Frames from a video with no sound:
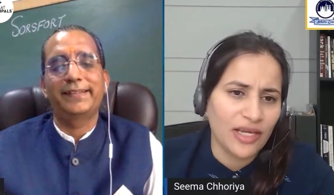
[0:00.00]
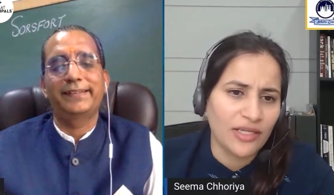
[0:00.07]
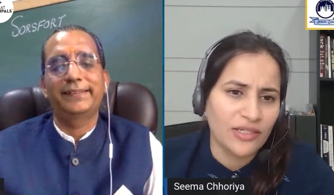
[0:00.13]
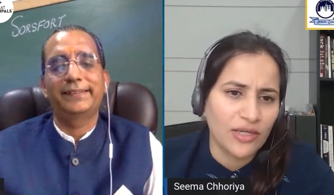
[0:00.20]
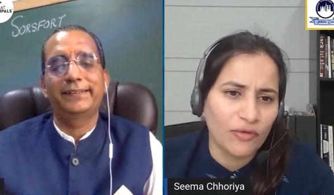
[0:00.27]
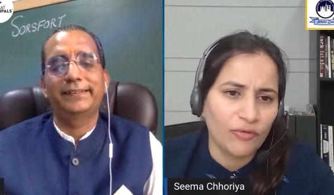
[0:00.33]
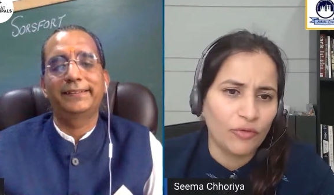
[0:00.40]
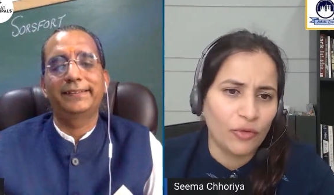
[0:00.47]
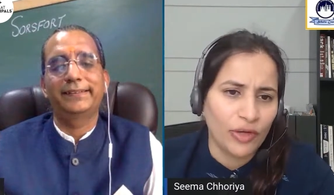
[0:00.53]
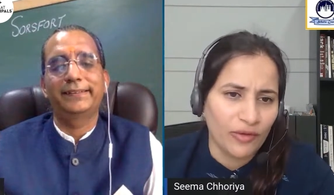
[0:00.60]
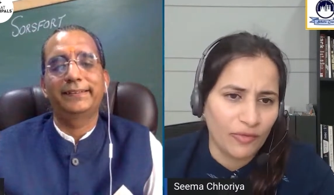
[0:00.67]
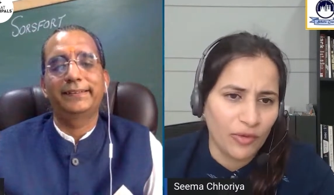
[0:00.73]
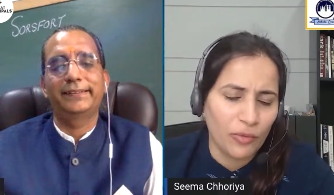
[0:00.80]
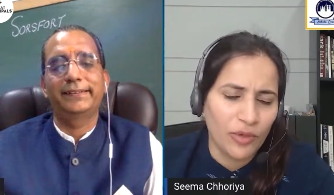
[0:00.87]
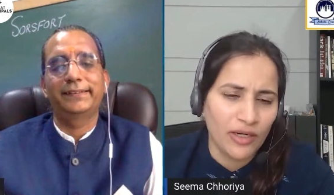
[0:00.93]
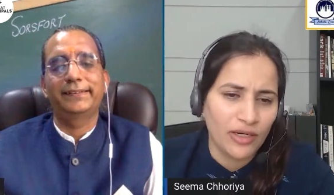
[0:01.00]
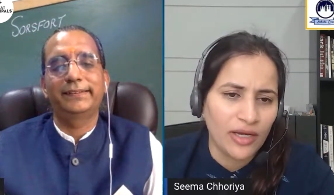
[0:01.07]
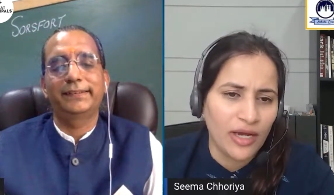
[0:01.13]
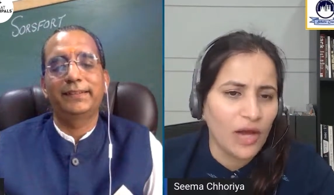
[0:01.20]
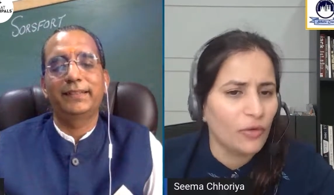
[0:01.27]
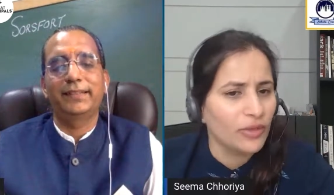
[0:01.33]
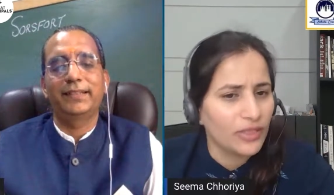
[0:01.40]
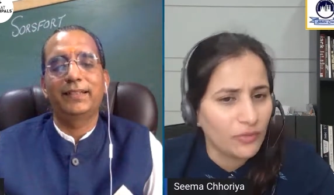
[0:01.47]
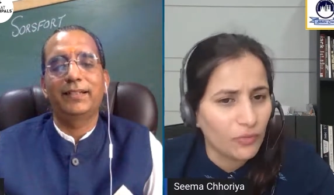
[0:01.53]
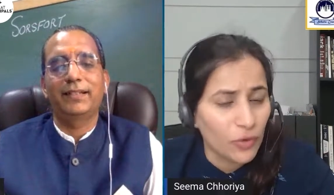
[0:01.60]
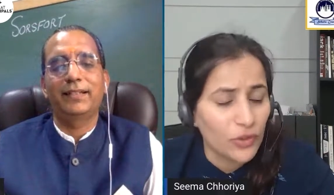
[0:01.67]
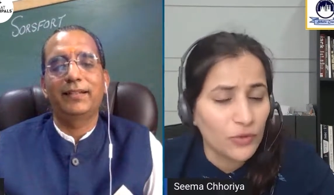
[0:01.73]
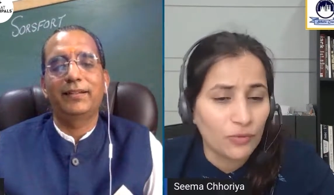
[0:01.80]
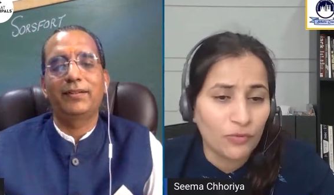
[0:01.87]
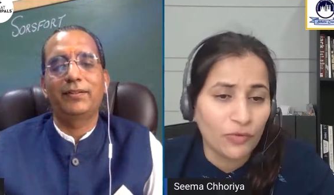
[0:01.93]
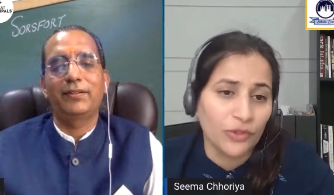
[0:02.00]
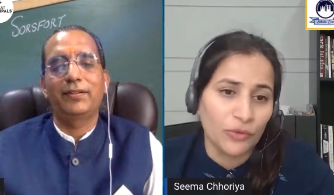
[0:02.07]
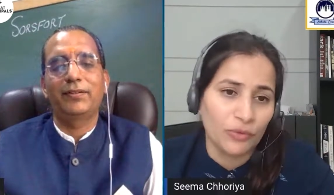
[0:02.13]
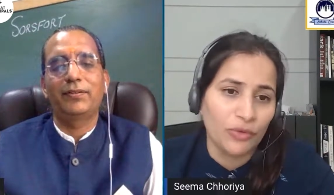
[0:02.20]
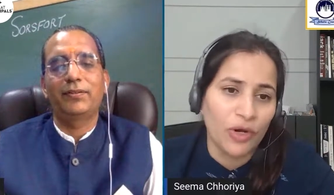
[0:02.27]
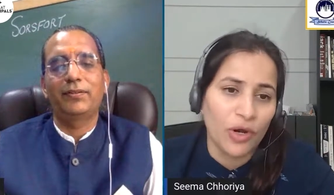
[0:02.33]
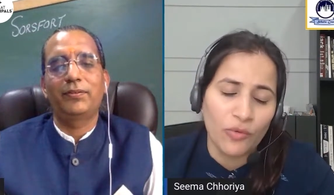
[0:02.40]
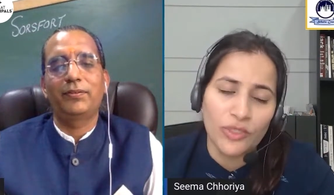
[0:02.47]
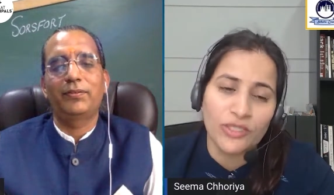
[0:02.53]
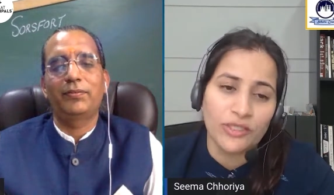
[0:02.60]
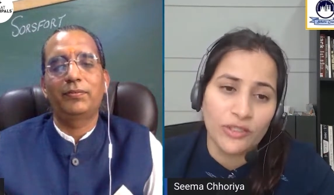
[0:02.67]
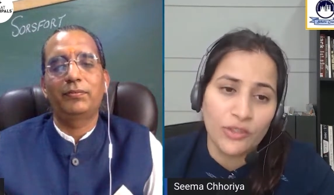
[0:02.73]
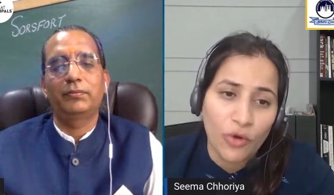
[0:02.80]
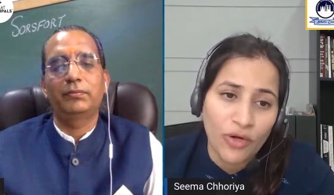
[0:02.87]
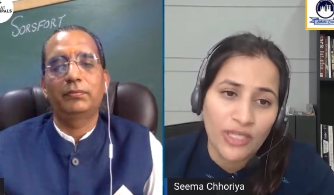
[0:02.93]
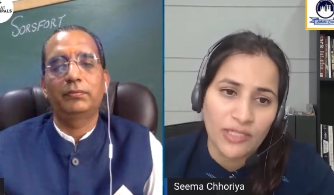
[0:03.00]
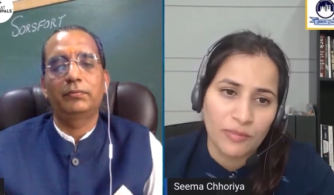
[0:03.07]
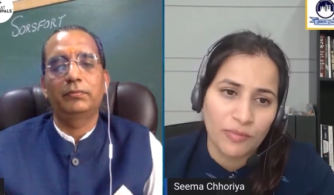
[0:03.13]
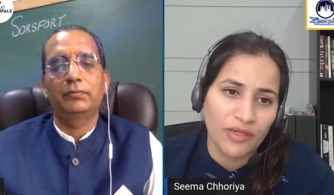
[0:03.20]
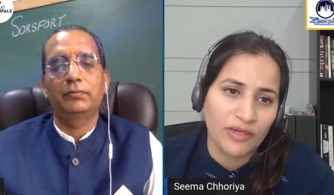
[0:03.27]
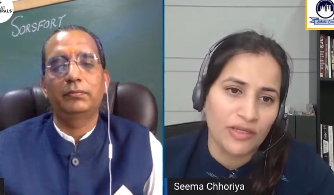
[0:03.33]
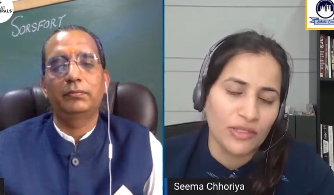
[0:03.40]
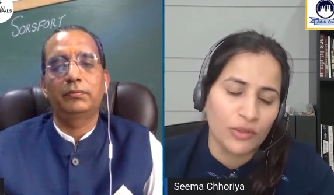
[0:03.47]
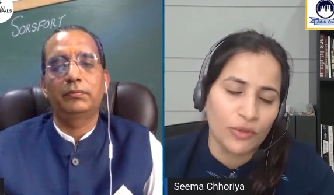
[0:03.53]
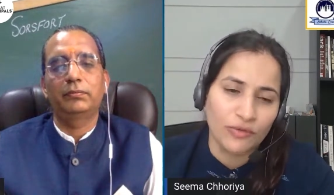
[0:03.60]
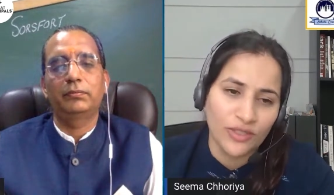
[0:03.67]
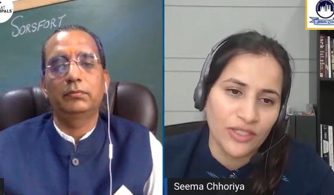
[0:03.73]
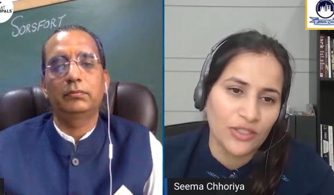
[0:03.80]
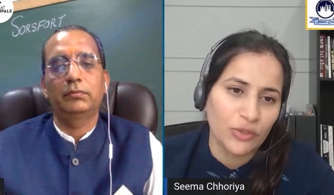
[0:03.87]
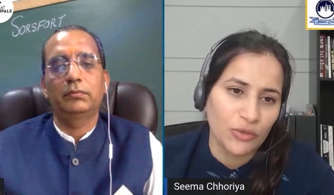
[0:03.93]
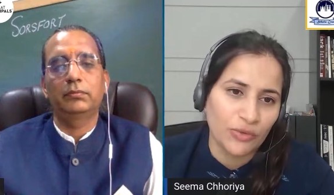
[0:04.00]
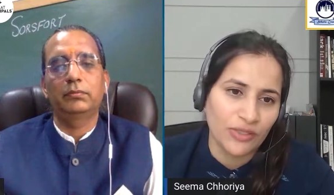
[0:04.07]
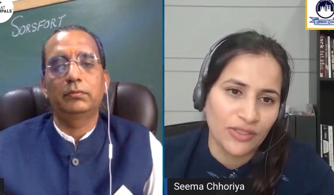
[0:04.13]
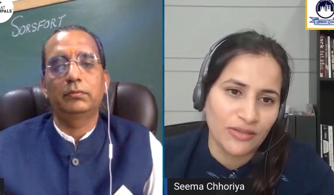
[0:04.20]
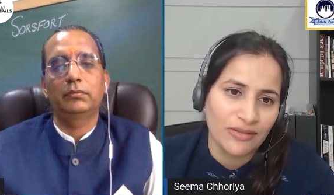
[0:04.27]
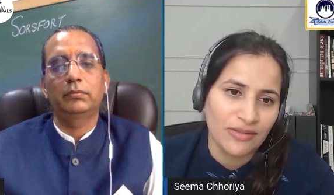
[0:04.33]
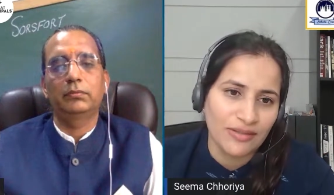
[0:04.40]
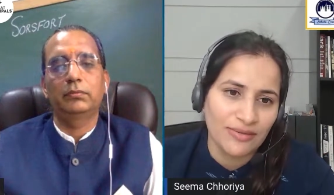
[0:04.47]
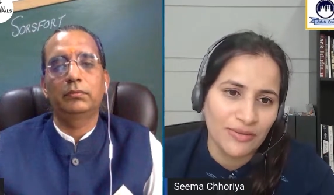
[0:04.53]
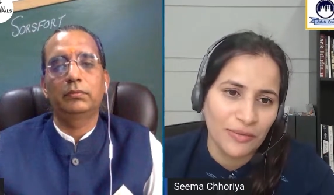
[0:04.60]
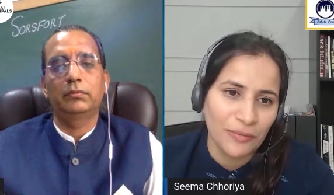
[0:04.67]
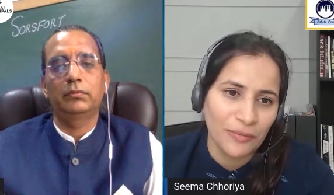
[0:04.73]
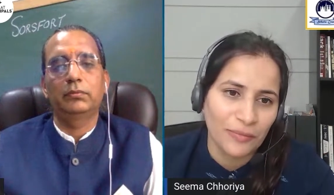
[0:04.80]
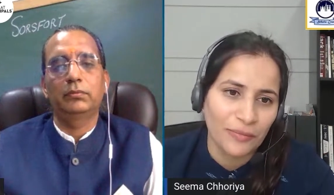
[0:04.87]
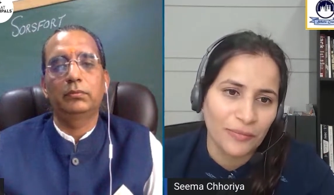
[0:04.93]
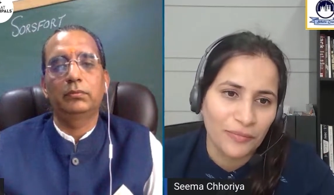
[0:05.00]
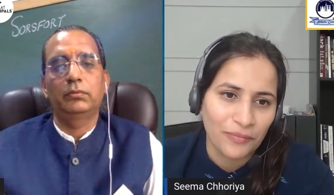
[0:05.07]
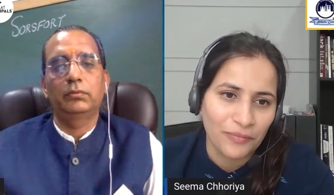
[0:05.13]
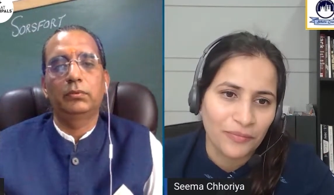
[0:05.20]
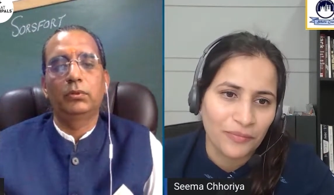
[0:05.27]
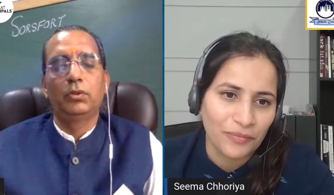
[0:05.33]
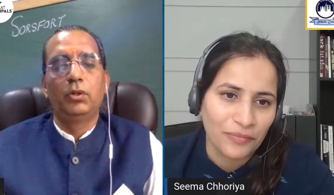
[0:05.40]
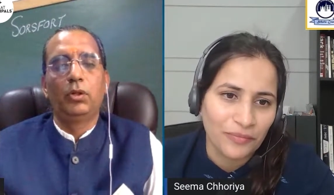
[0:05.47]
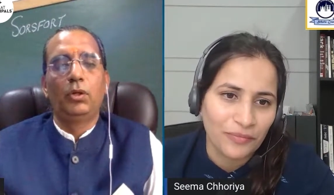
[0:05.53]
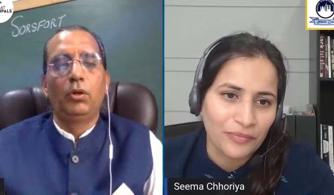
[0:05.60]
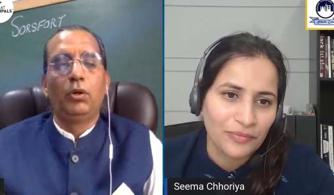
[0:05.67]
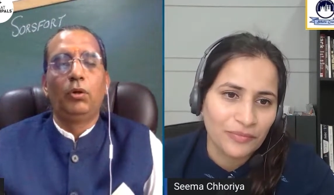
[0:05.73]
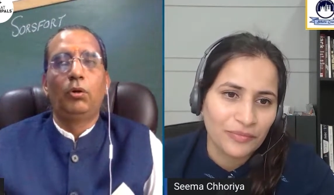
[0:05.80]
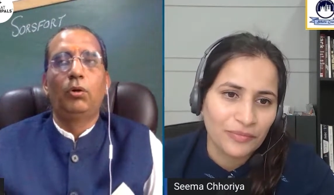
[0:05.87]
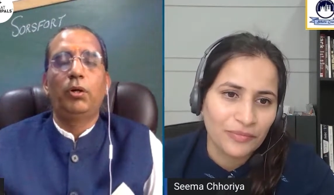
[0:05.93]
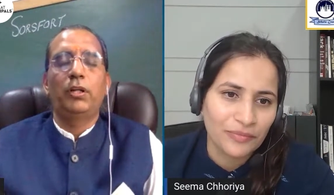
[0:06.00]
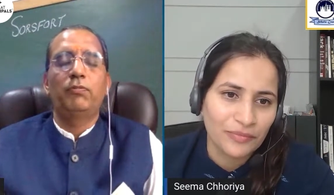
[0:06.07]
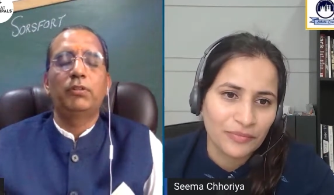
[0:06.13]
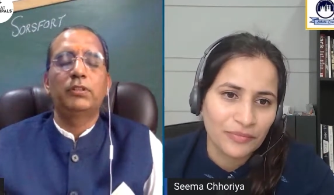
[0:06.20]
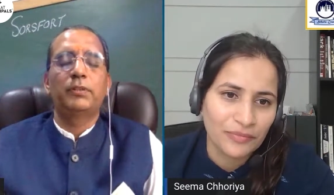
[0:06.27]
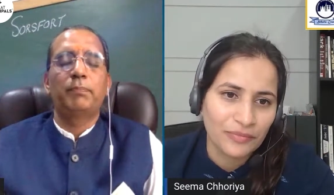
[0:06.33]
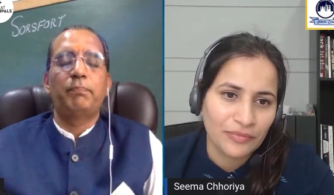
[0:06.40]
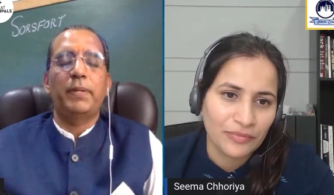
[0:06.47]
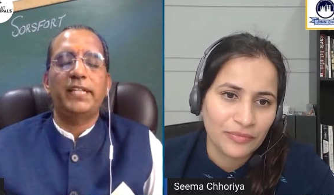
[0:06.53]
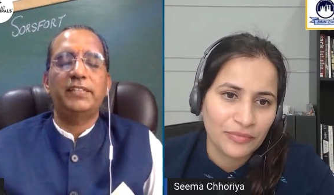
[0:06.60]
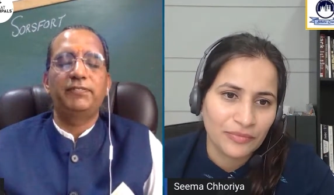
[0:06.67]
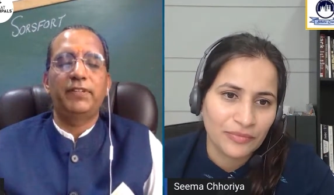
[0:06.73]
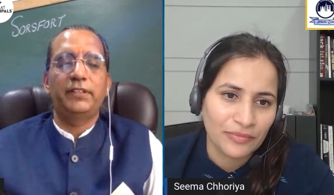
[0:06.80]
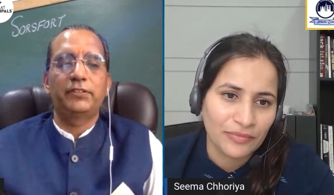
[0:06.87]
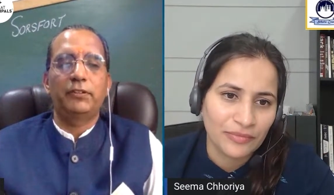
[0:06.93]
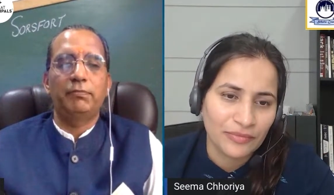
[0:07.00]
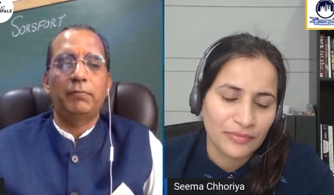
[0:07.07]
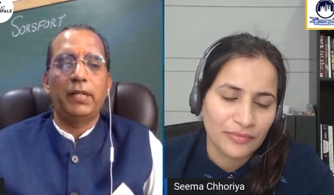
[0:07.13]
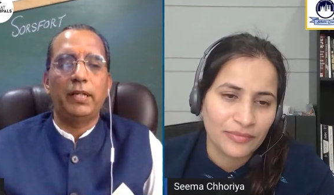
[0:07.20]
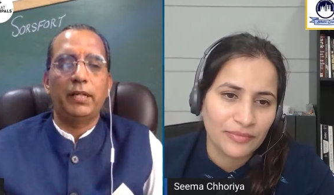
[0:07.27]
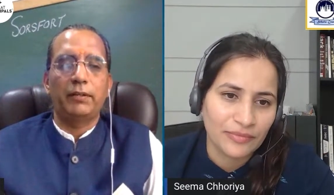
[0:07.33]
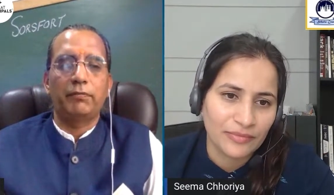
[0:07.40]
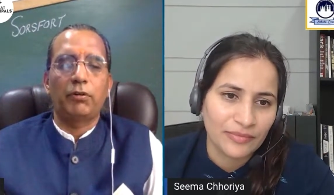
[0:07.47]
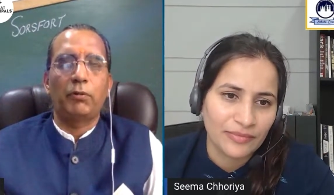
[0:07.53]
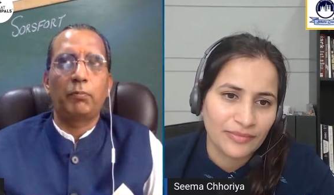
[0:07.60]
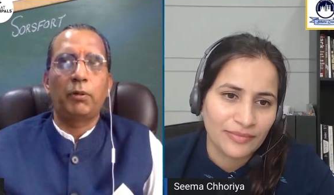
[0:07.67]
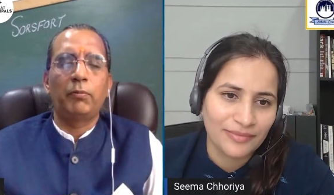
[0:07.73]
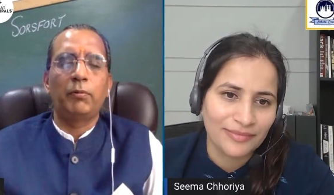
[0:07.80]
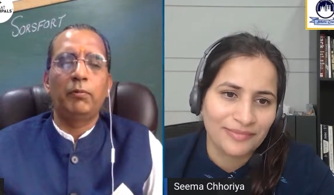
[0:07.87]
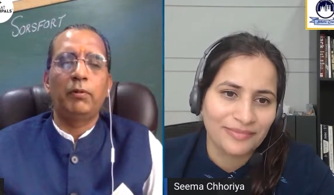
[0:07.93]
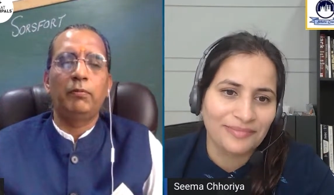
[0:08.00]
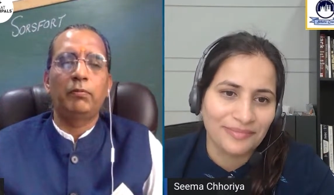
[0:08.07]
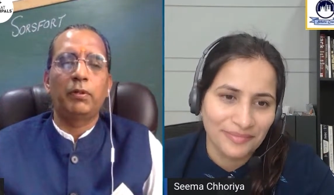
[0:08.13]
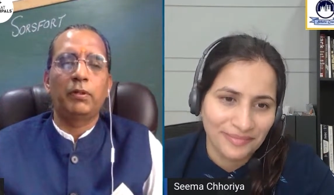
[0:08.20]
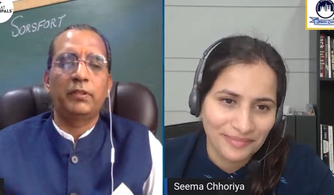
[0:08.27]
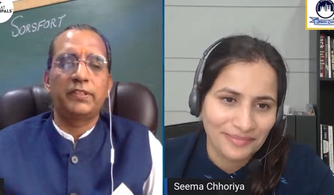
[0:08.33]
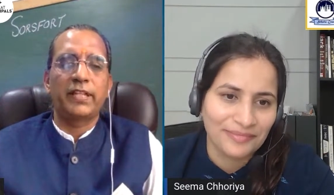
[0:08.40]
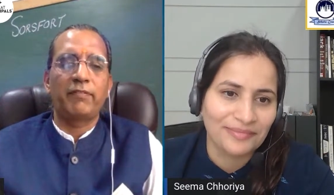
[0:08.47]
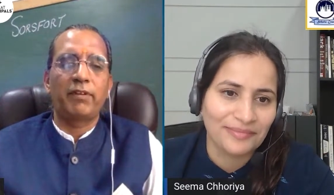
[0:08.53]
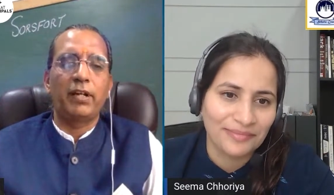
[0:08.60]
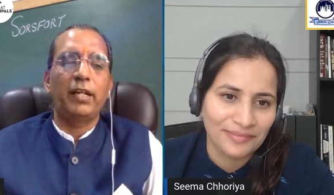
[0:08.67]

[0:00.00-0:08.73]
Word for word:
Speaker 1: and tough for everyone. How it was for you? How was your experience of these two years?
Speaker 2: Oh, it was the best phase of my life, or probably uh, several